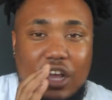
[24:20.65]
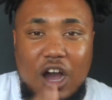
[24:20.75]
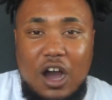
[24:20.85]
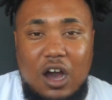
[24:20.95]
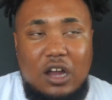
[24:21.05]

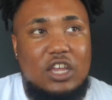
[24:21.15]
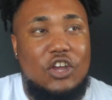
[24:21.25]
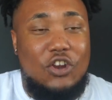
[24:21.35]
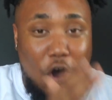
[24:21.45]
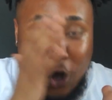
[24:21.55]
God
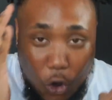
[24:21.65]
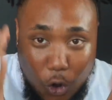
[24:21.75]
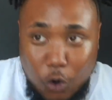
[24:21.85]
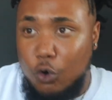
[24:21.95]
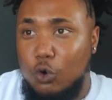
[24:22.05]
in a
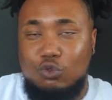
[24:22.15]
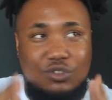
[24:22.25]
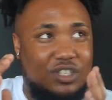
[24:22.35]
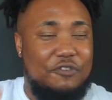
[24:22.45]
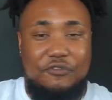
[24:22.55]
whole
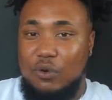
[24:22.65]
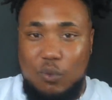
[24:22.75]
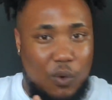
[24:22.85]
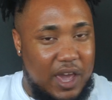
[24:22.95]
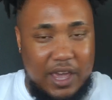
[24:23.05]
different
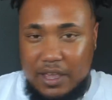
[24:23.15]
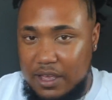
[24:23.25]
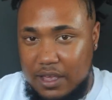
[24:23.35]
way.